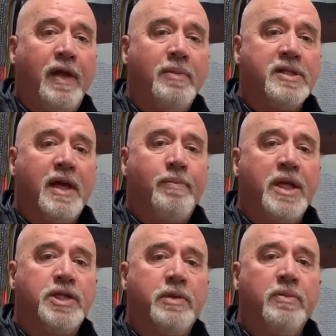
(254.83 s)
As I
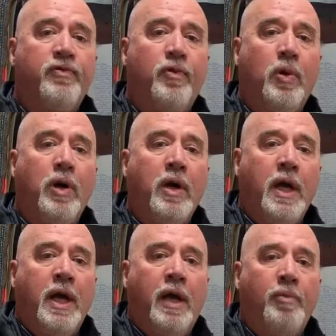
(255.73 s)
mentioned before,
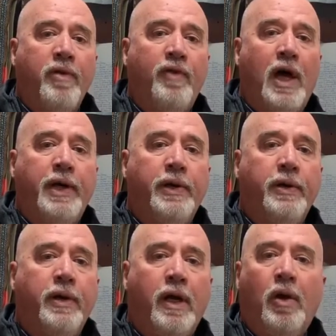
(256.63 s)
we've honored
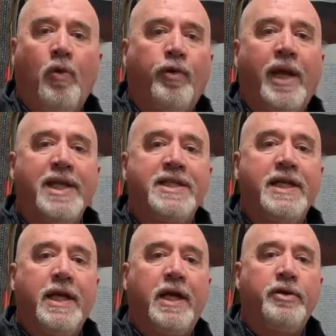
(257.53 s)
over
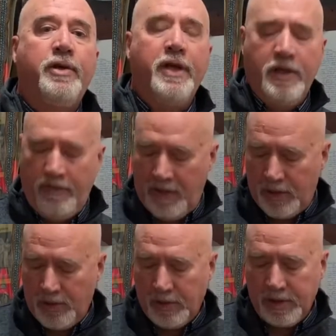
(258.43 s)
1,800
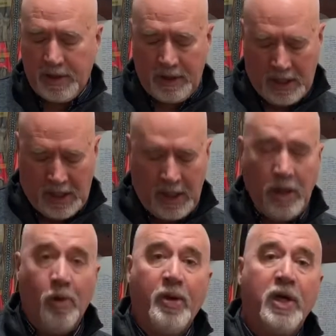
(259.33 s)
individuals, and
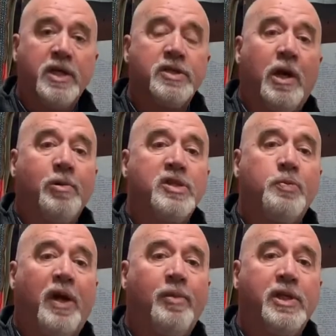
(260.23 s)
yearbook is always
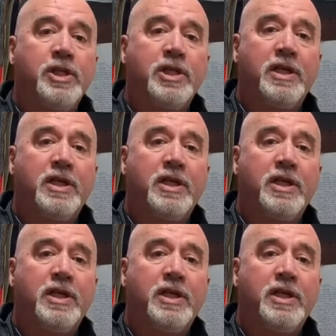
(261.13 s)
published.